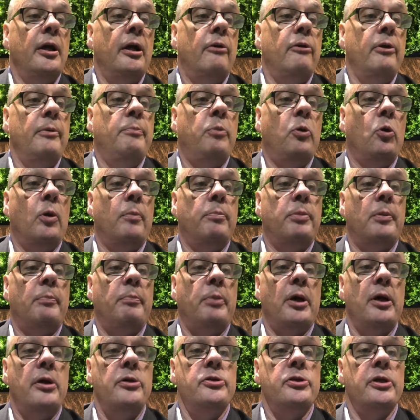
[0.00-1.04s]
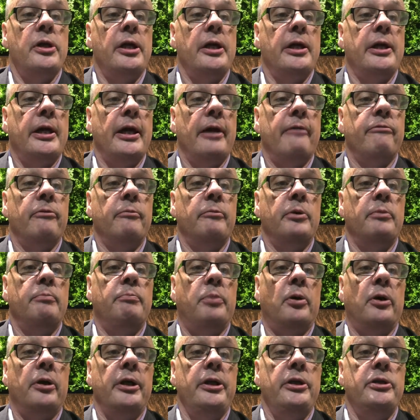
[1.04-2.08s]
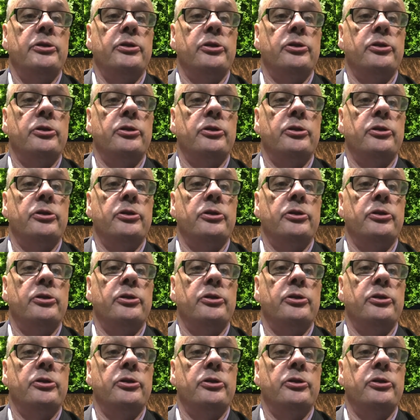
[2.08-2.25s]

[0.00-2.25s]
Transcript: a report proposing government bodies